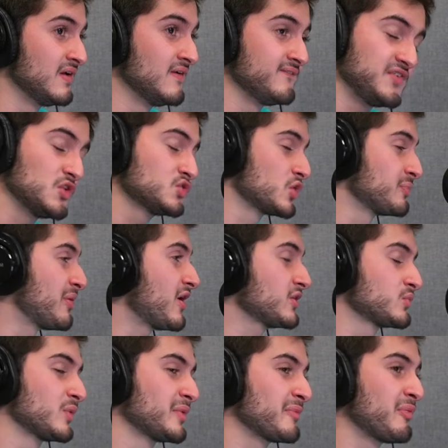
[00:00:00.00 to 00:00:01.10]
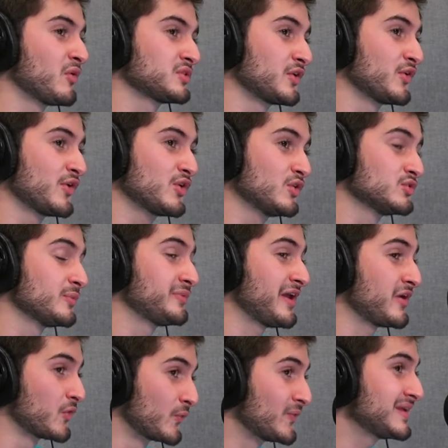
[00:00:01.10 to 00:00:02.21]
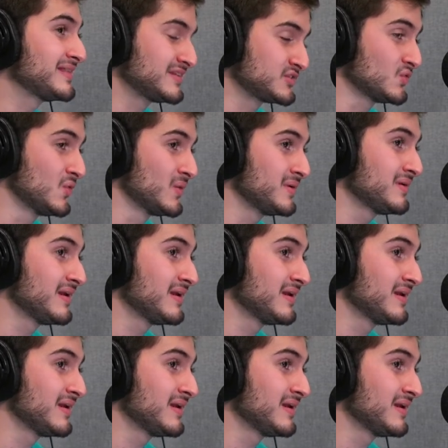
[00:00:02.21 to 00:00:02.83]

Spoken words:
Future parts will be posted on our YouTube channel really soon,